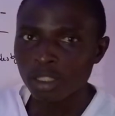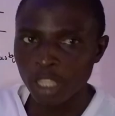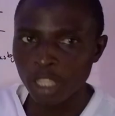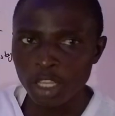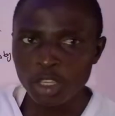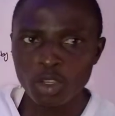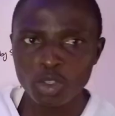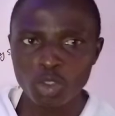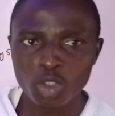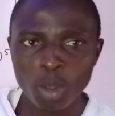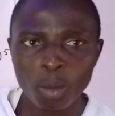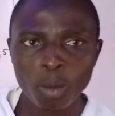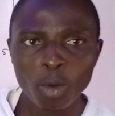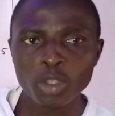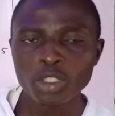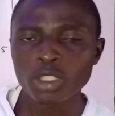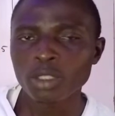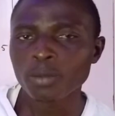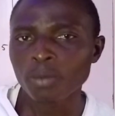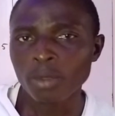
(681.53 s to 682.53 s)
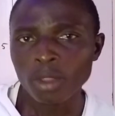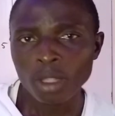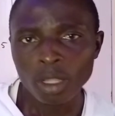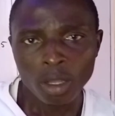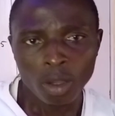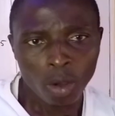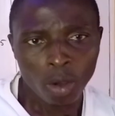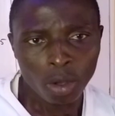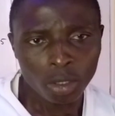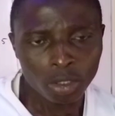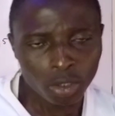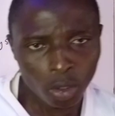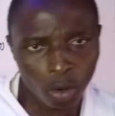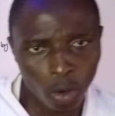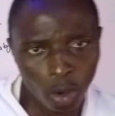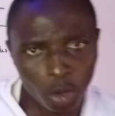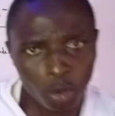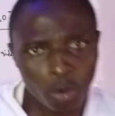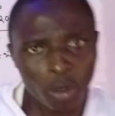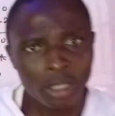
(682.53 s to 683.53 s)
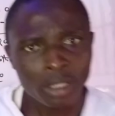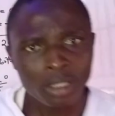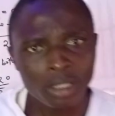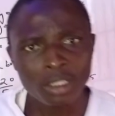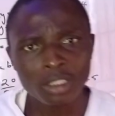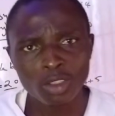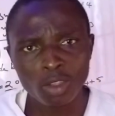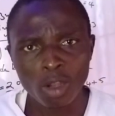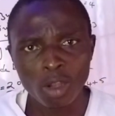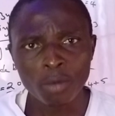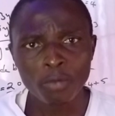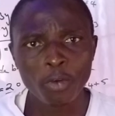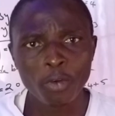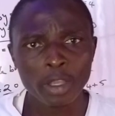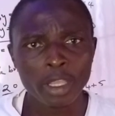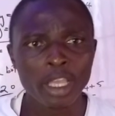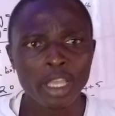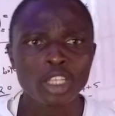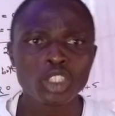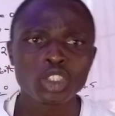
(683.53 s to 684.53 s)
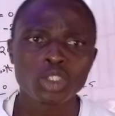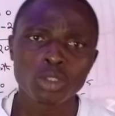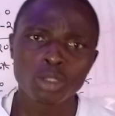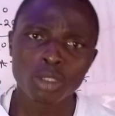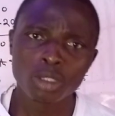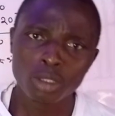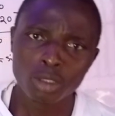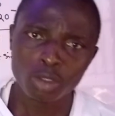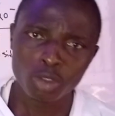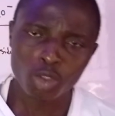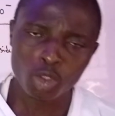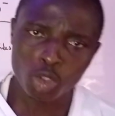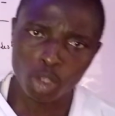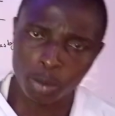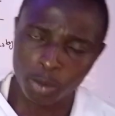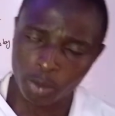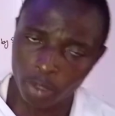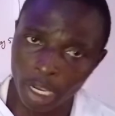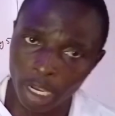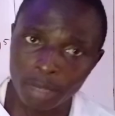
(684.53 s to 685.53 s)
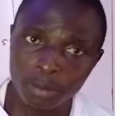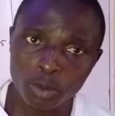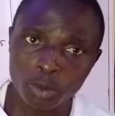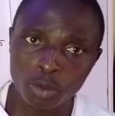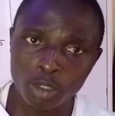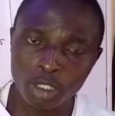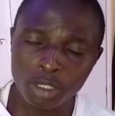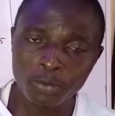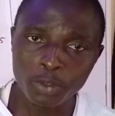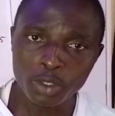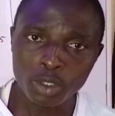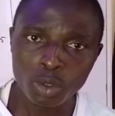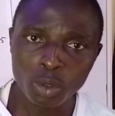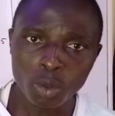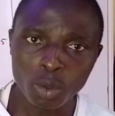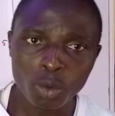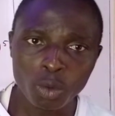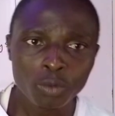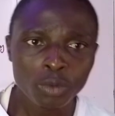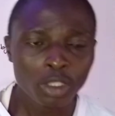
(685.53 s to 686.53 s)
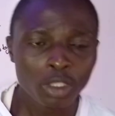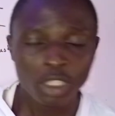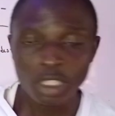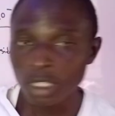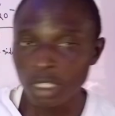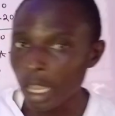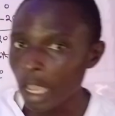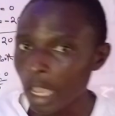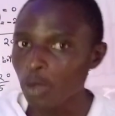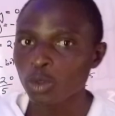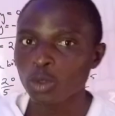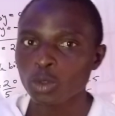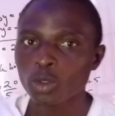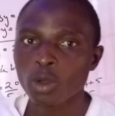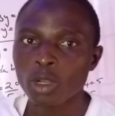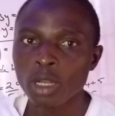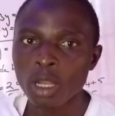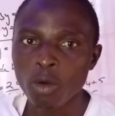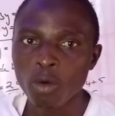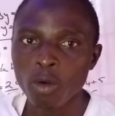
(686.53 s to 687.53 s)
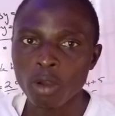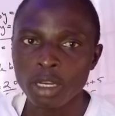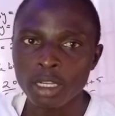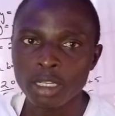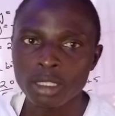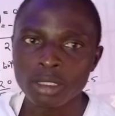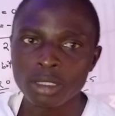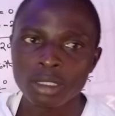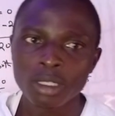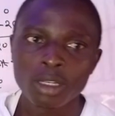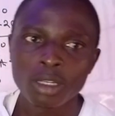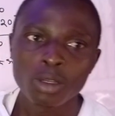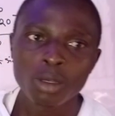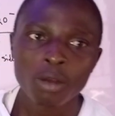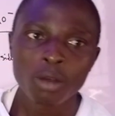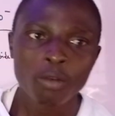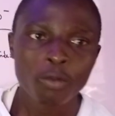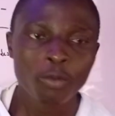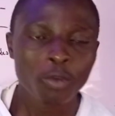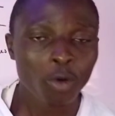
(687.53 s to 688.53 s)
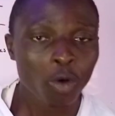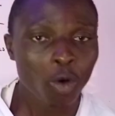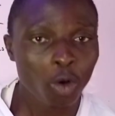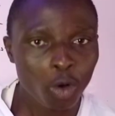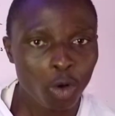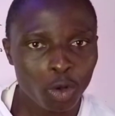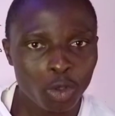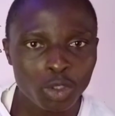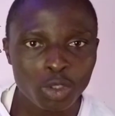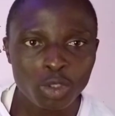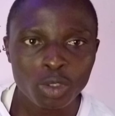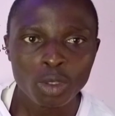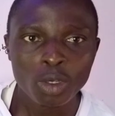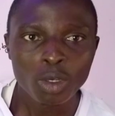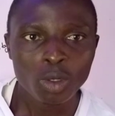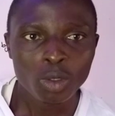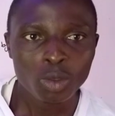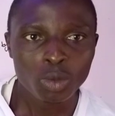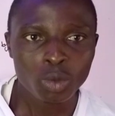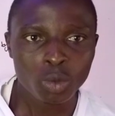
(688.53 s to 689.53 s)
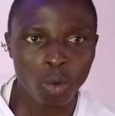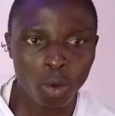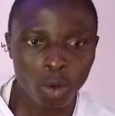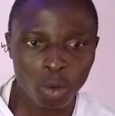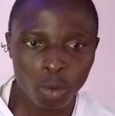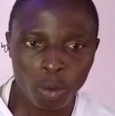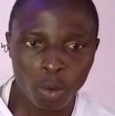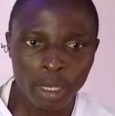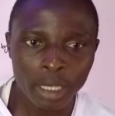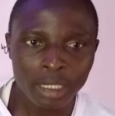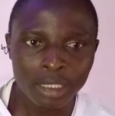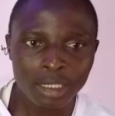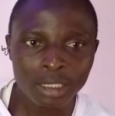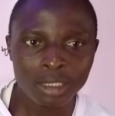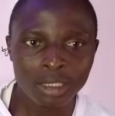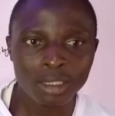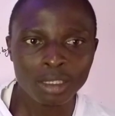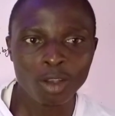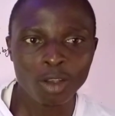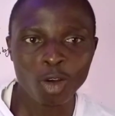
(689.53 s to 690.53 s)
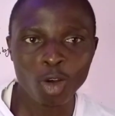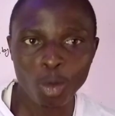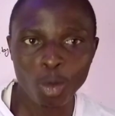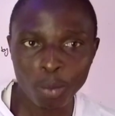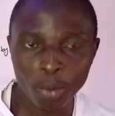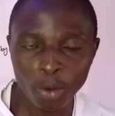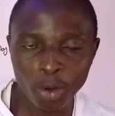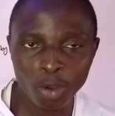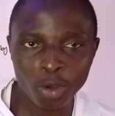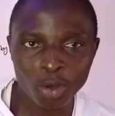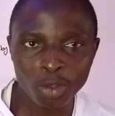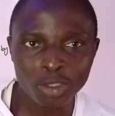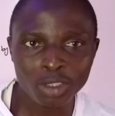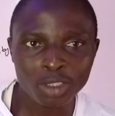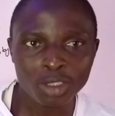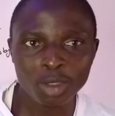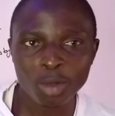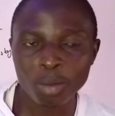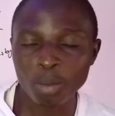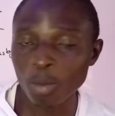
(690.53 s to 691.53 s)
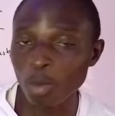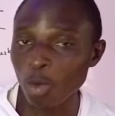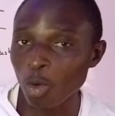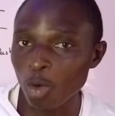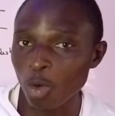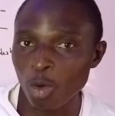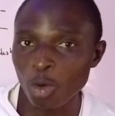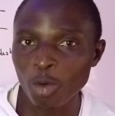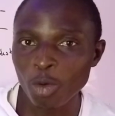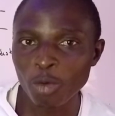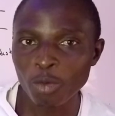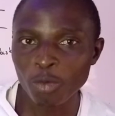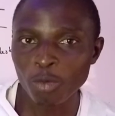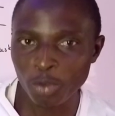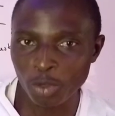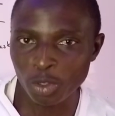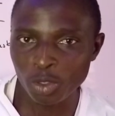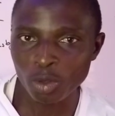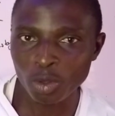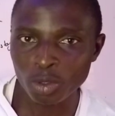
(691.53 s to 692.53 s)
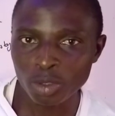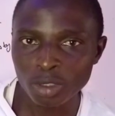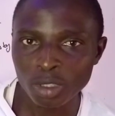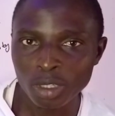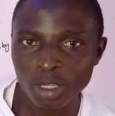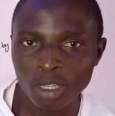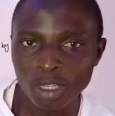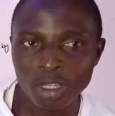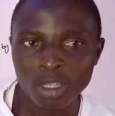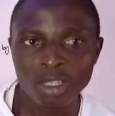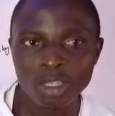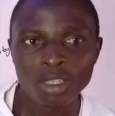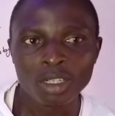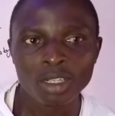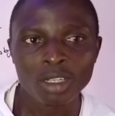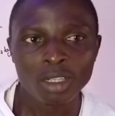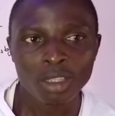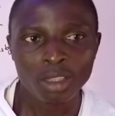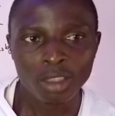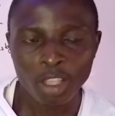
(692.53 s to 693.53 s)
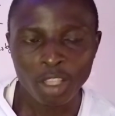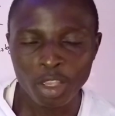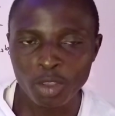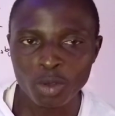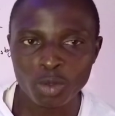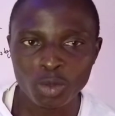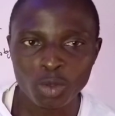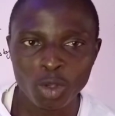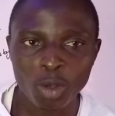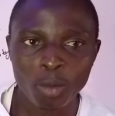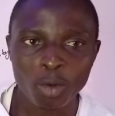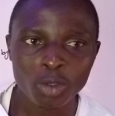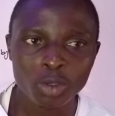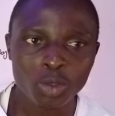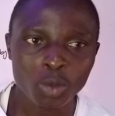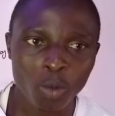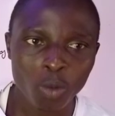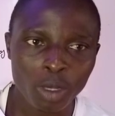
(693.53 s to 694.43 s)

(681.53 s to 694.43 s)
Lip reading: Thank you so much. Always don't forget to subscribe to this video, share it with other colleagues for us to always upload more videos. Thank you so much